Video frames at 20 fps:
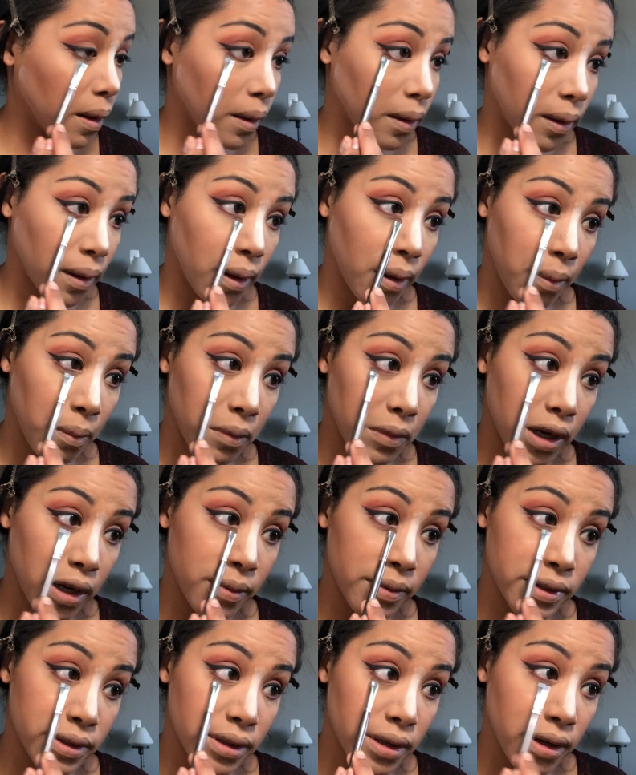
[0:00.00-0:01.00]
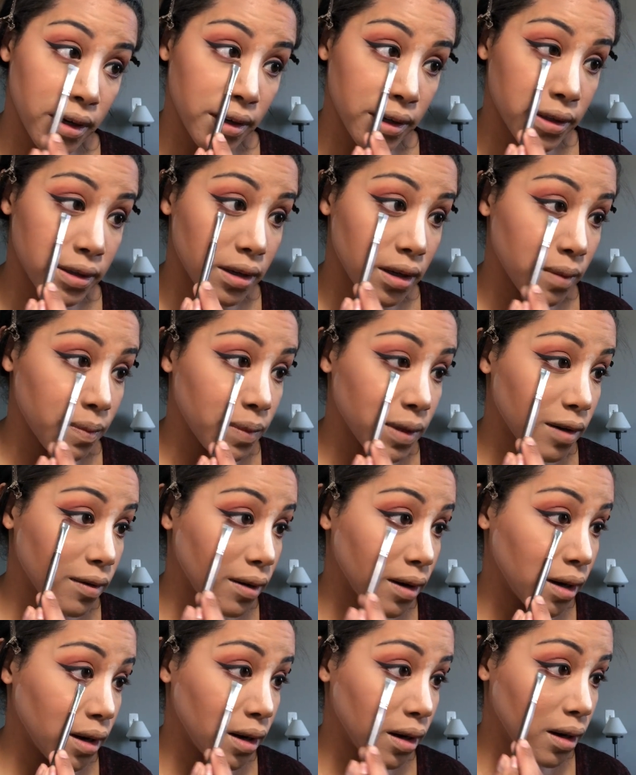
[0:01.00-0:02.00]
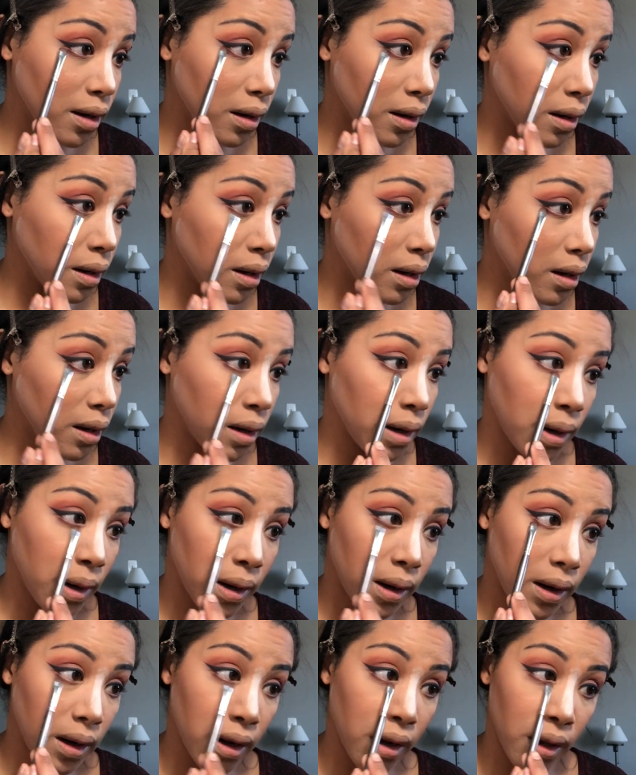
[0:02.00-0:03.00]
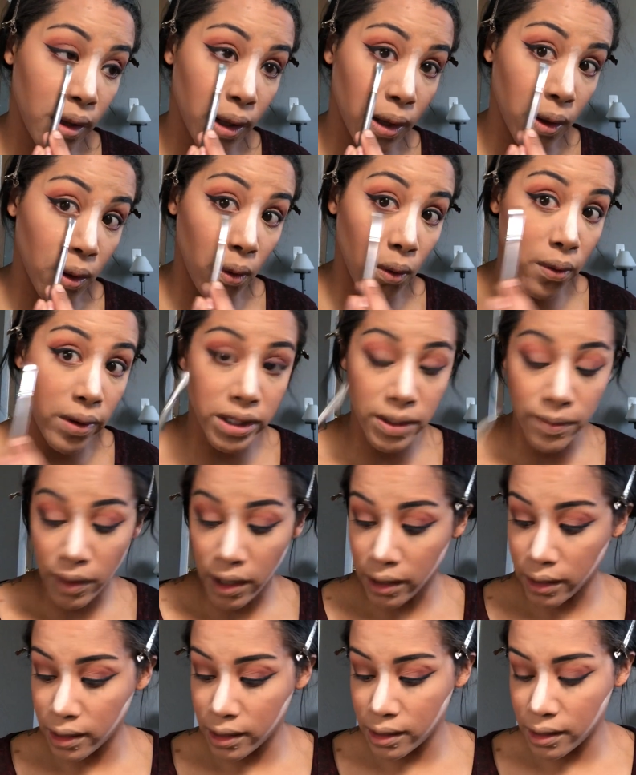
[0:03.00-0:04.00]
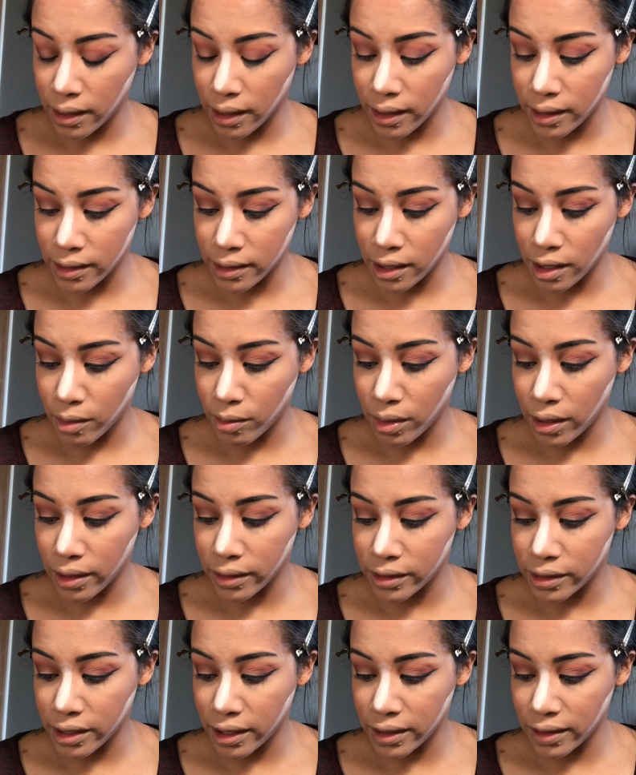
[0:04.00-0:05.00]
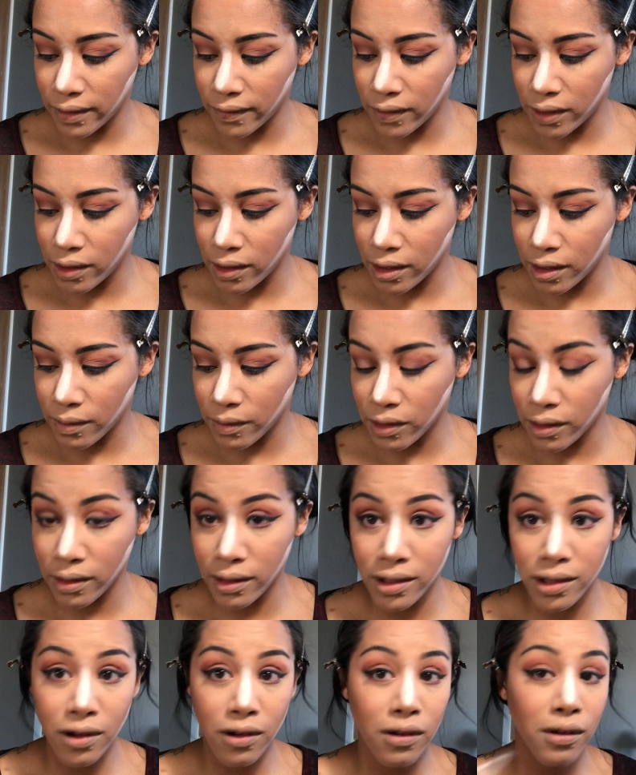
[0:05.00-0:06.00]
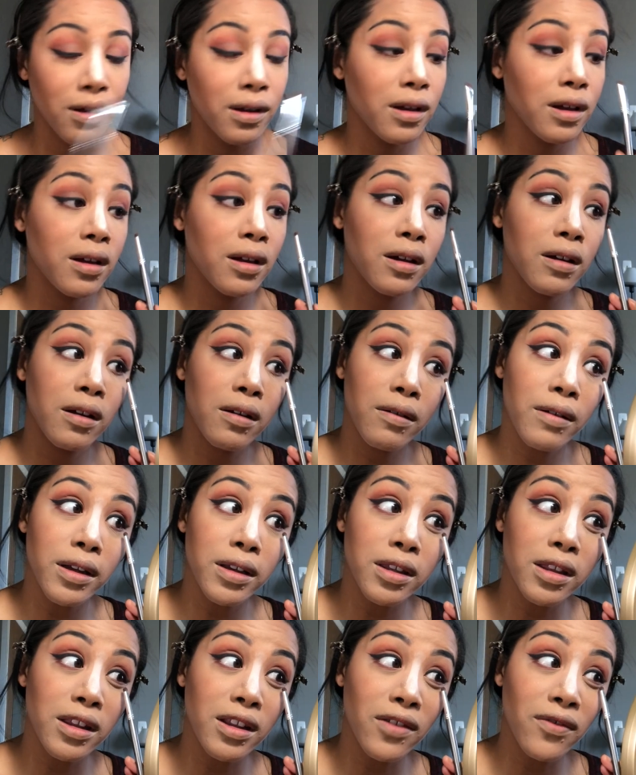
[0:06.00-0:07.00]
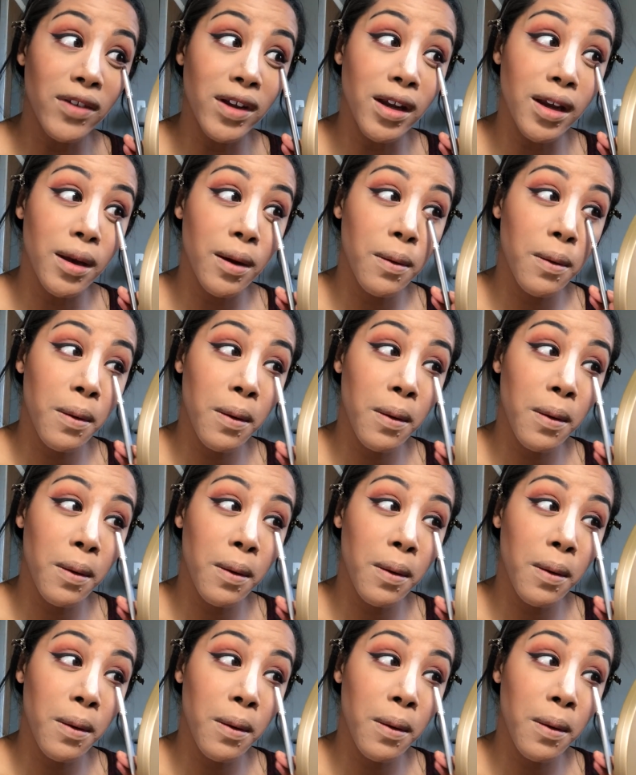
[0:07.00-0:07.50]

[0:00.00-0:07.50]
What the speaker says: Nope, neighbor's dog is up and running. He's always barking, you guys. I apologize if you hear him through this whole rest of this video.